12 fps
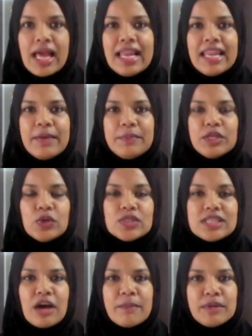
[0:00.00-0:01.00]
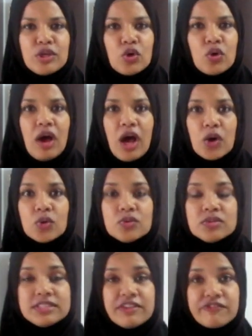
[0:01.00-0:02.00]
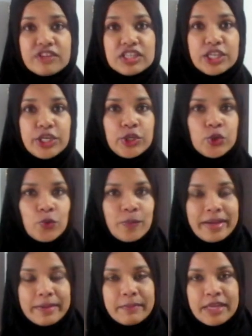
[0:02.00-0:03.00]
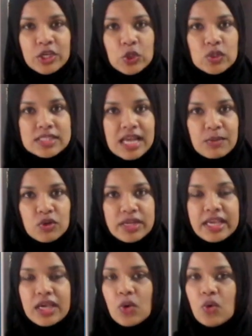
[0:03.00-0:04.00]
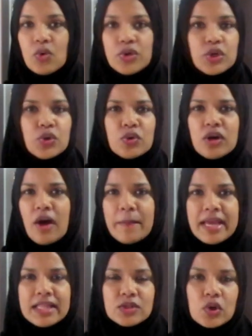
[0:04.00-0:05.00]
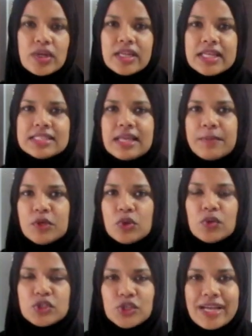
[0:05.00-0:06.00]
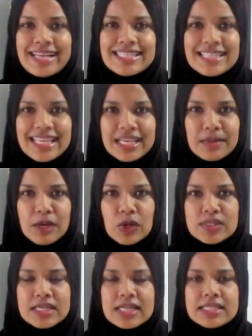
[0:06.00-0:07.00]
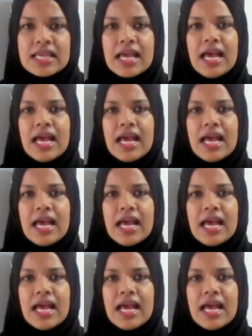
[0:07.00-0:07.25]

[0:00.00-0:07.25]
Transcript: Let me know down below how differently you might make your tabbouleh, or comment on it. Let me know what you guys think about it.